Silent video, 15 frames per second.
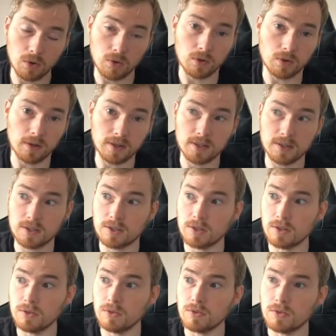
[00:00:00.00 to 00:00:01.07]
All I need to
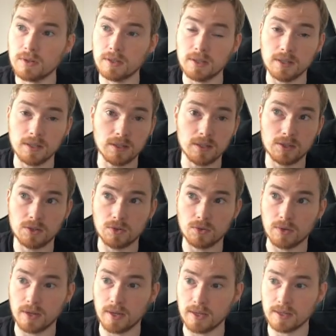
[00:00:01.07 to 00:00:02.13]
do is to
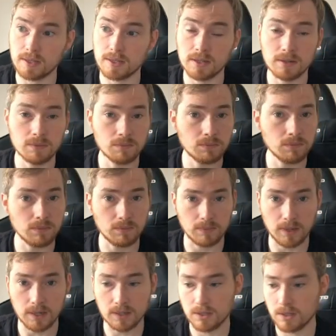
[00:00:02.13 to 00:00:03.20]
hit
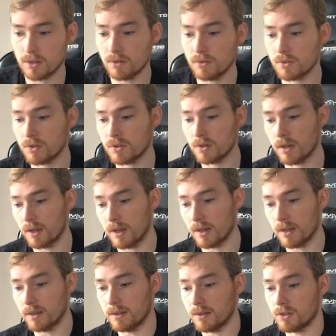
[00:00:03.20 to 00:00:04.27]
execute,
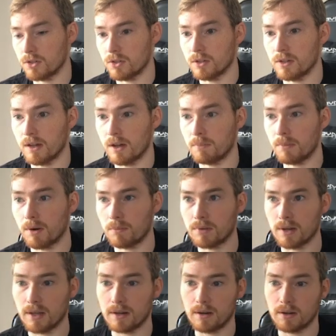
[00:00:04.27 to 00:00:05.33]
and this should now
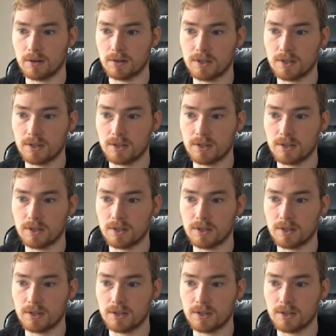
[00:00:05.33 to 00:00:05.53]
populate our